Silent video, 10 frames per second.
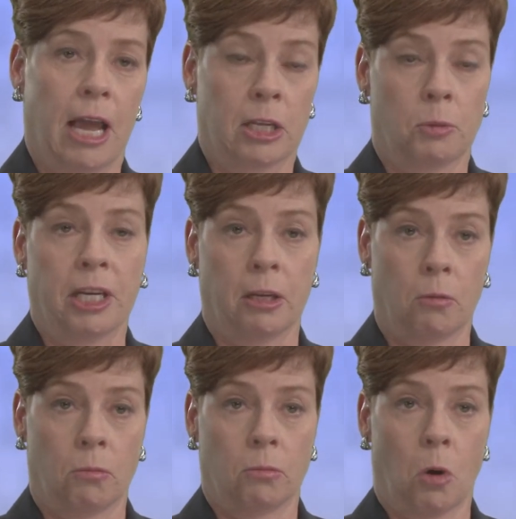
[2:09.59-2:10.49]
as we get
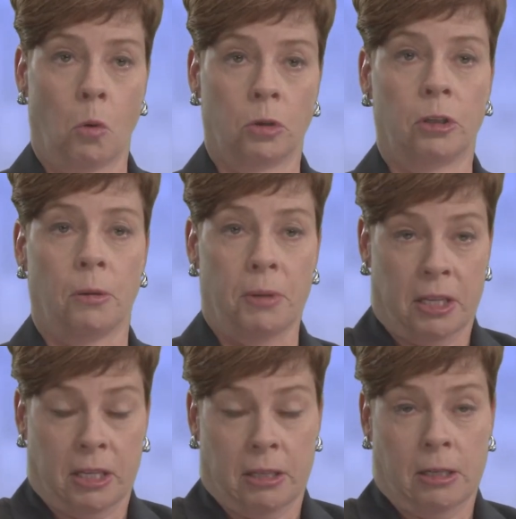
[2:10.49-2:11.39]
older and
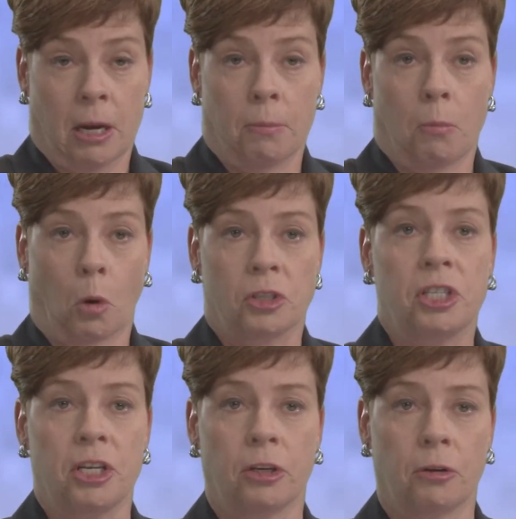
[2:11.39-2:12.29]
become more
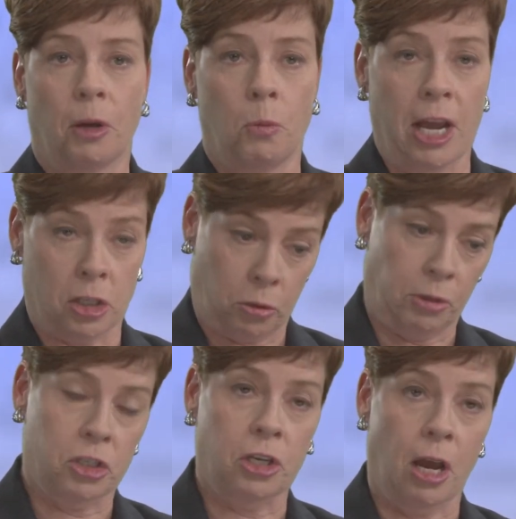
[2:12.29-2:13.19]
senior that we actually
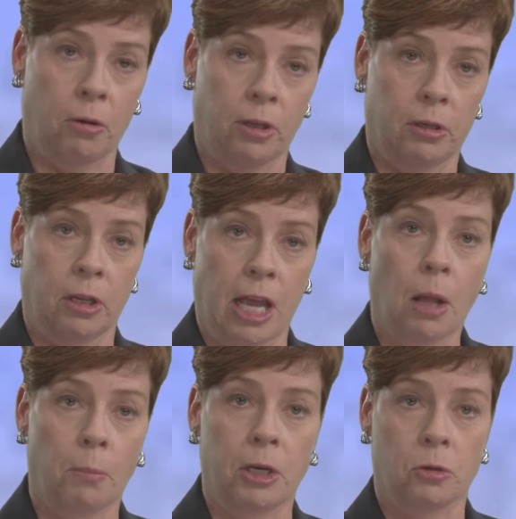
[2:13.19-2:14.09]
reach down and
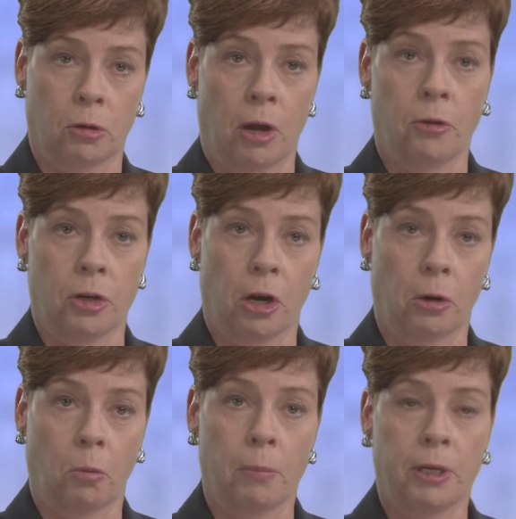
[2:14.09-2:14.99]
help mentor other
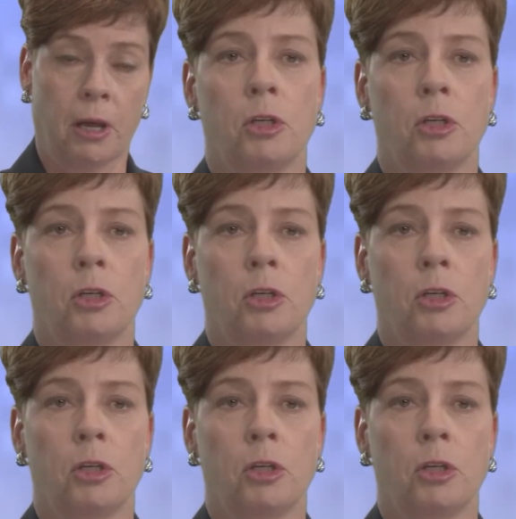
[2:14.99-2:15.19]
younger women.